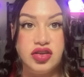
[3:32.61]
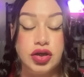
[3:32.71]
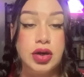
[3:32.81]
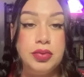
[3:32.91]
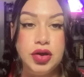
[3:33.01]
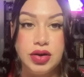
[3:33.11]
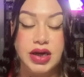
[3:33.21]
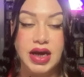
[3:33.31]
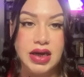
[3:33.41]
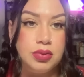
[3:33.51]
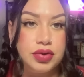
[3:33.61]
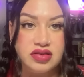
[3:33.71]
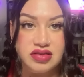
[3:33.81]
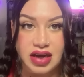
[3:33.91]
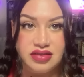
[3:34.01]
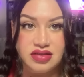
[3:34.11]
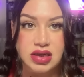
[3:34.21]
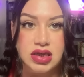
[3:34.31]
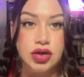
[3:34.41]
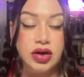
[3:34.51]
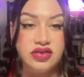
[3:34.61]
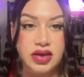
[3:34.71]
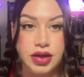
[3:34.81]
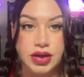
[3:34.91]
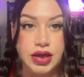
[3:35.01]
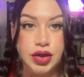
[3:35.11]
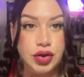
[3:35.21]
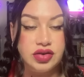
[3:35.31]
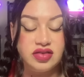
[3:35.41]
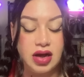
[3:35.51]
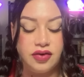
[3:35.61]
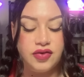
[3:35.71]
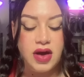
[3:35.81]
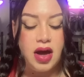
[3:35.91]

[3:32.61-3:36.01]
you're communicating precisely, you're articulating yourself,